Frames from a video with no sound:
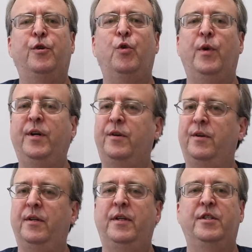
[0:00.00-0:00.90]

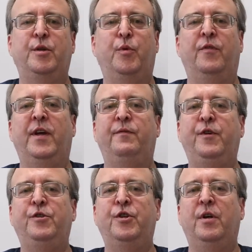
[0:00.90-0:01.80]
critical to prevent
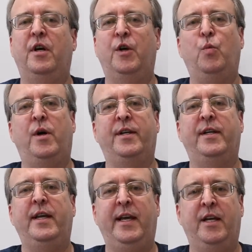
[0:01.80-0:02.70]
future
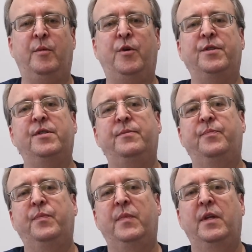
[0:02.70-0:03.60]
unwanted animals.
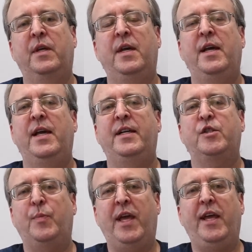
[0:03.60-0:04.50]

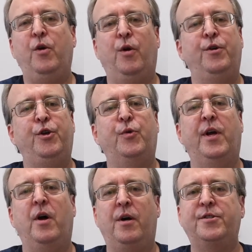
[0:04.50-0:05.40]
Spaying or
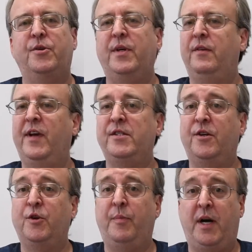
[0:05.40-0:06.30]
neutering also conveys
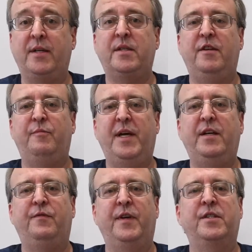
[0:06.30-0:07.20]
other positive
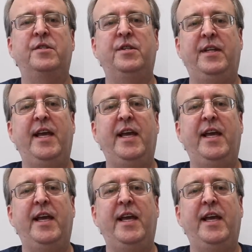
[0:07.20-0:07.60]
benefits to the